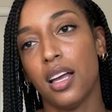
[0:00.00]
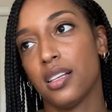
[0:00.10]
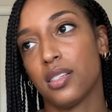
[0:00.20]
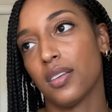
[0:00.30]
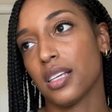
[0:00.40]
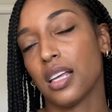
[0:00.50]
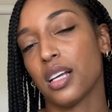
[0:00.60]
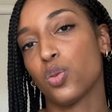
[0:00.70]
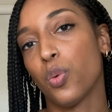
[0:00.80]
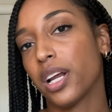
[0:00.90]
And so that's
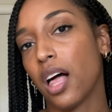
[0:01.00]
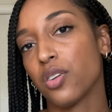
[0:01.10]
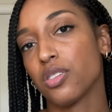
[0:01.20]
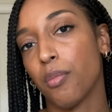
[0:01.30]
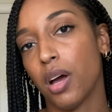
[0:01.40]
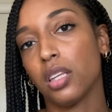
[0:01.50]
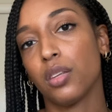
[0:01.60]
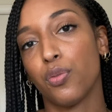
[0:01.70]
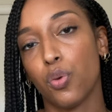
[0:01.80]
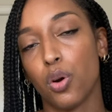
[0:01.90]
like $20 a month
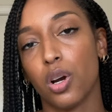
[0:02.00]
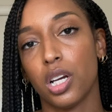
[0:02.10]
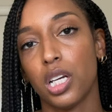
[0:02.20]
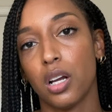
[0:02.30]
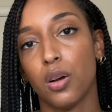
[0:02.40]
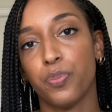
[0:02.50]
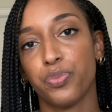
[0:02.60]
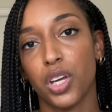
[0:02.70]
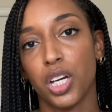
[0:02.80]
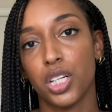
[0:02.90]
for, you know,
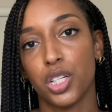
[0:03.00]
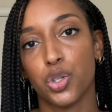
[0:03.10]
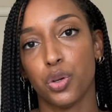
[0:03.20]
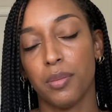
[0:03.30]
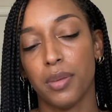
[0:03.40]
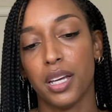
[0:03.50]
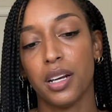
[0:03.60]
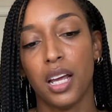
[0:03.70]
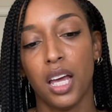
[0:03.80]
a good treatment.